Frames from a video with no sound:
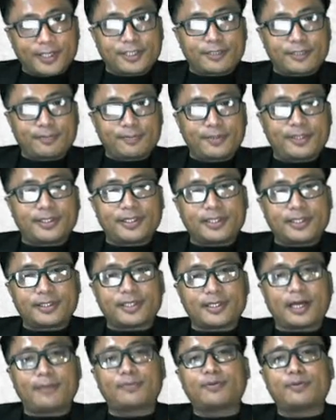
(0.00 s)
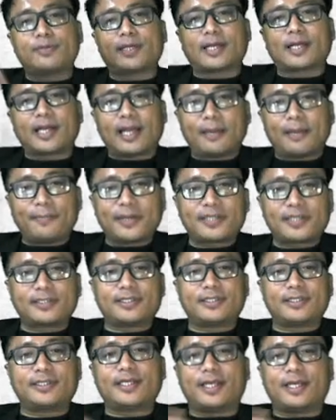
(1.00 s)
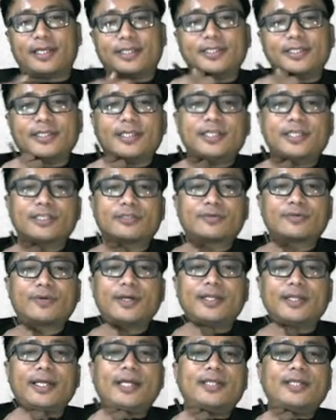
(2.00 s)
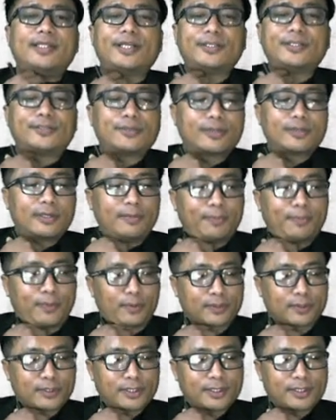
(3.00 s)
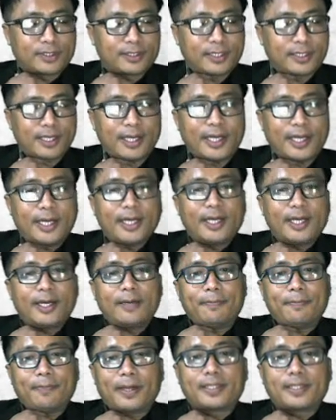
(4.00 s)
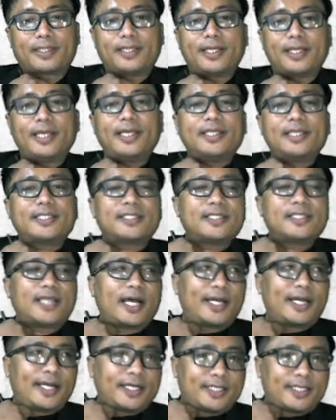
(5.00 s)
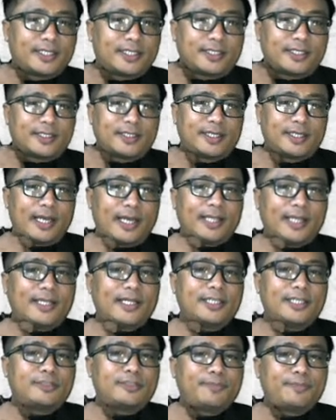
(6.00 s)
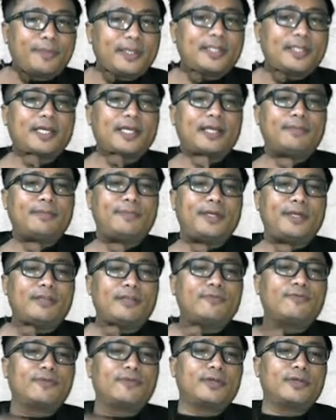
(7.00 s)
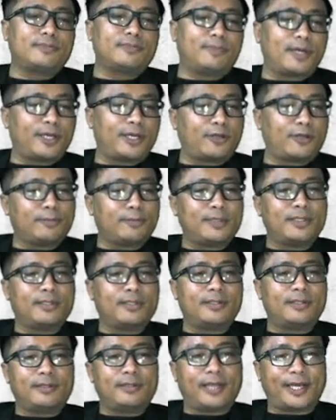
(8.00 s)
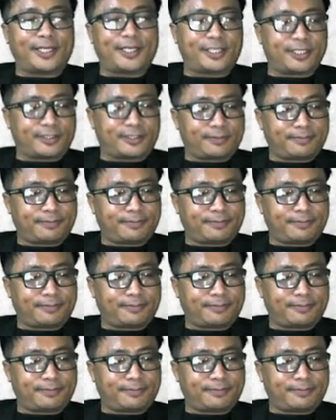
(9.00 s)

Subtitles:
species up to the climax stage, it is quite a natural process. But its direction and the speed can be influenced by human action.